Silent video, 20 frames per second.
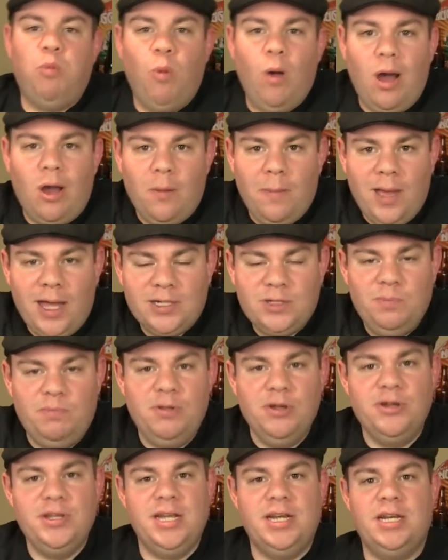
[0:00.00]
Welcome back to
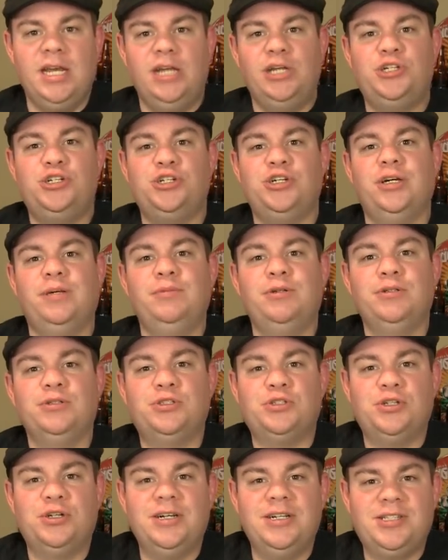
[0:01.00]
Beer Geek Nation. I'm
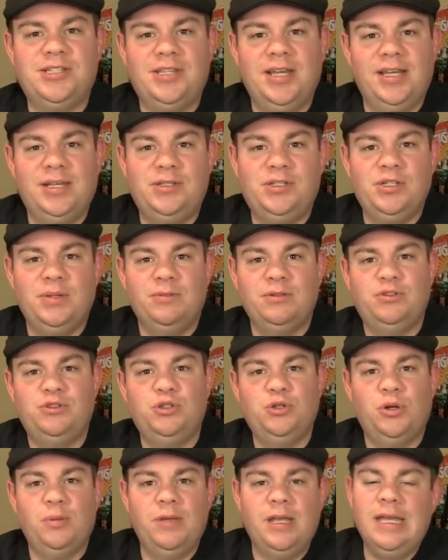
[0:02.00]
yours, Chris. Thank you so much for
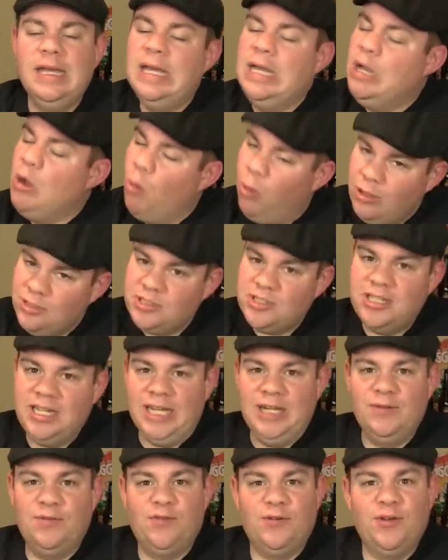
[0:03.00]
joining me once
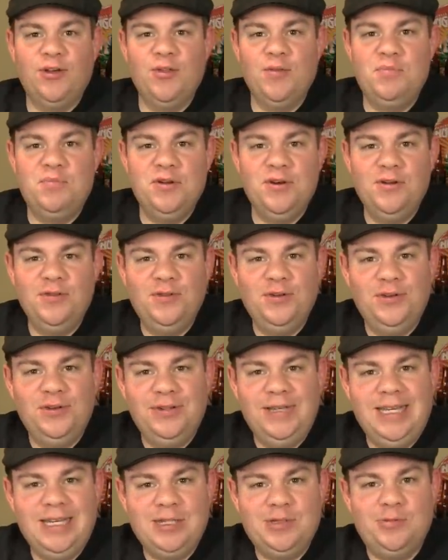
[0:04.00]
again for another beer review.
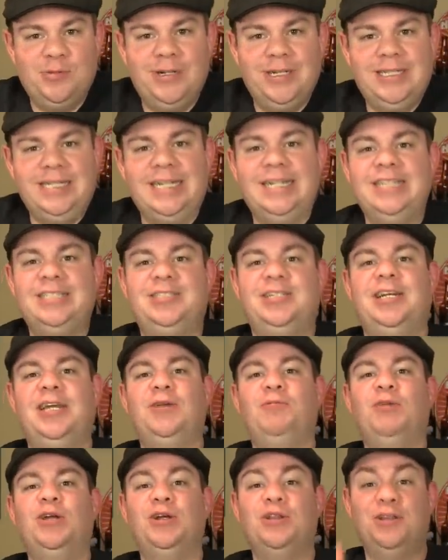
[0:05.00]
And guess what, guys?
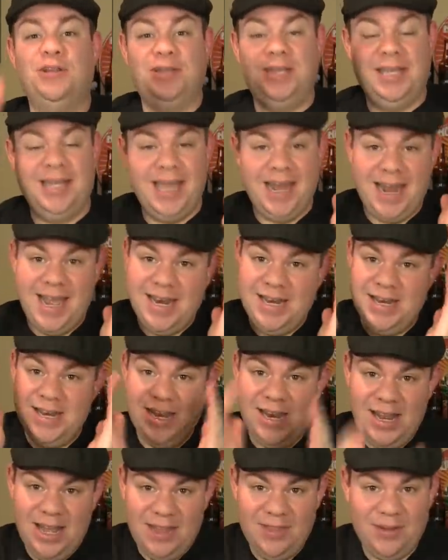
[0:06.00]
Today we are looking at
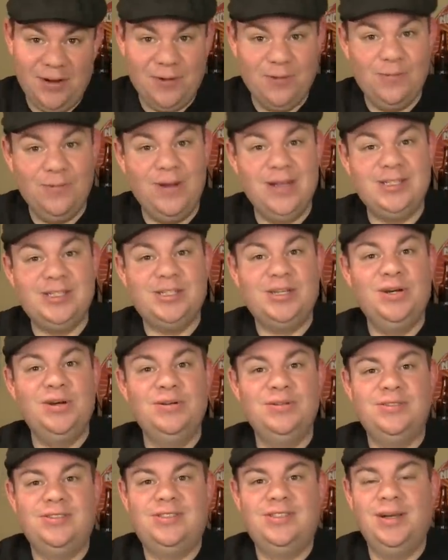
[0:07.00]
another West
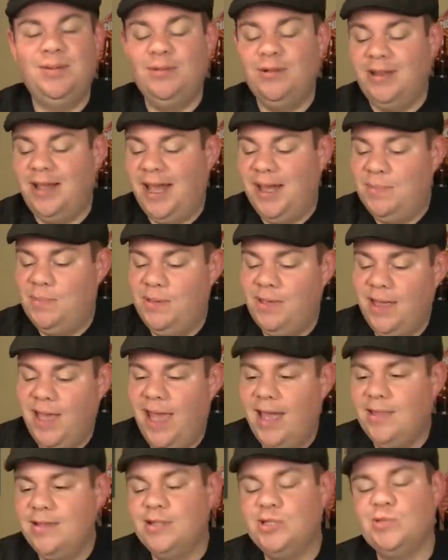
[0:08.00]
Coast Double
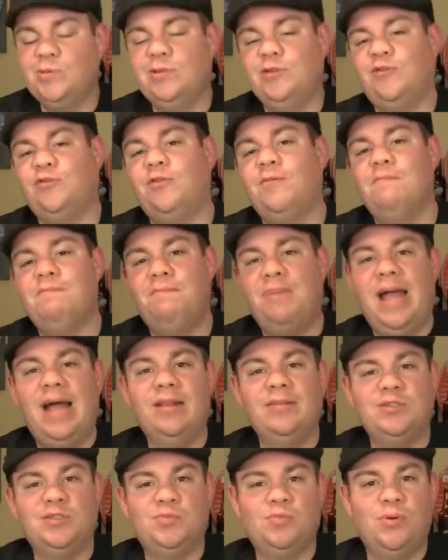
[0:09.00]
IPA. This one's from
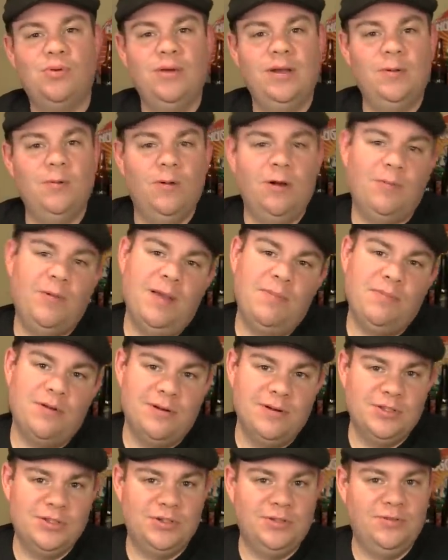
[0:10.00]
Ballast Point, one of my
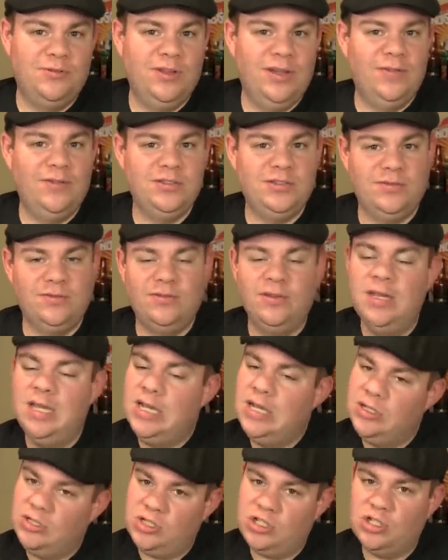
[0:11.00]
personal favorites of
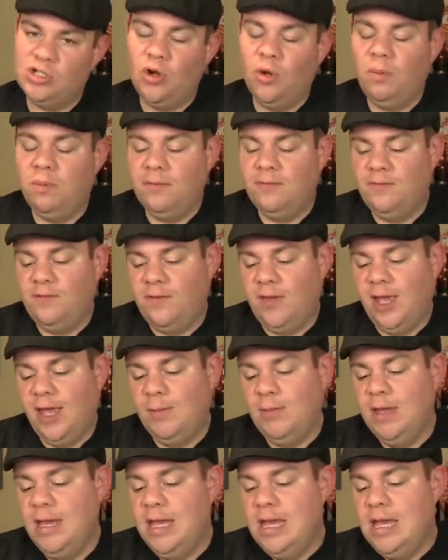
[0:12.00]
Sculpin
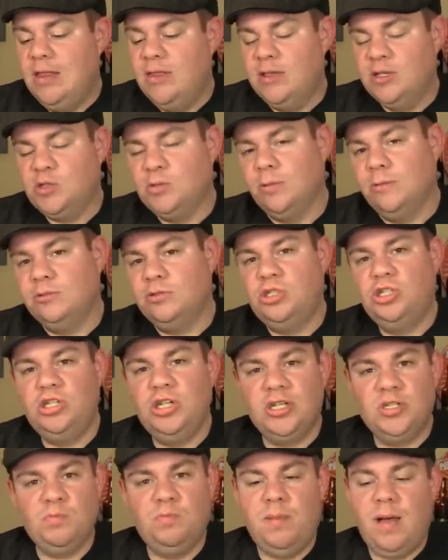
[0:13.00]
fame. This one was
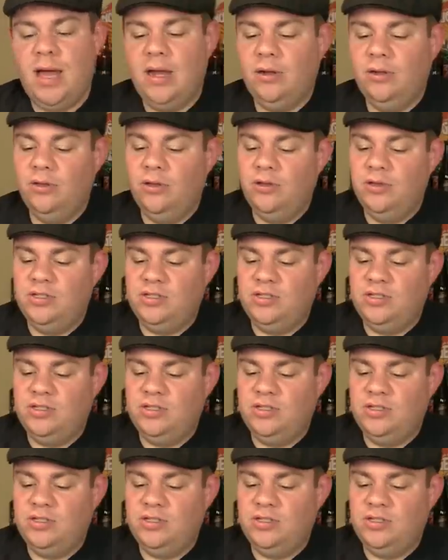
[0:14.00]
just bottled, though.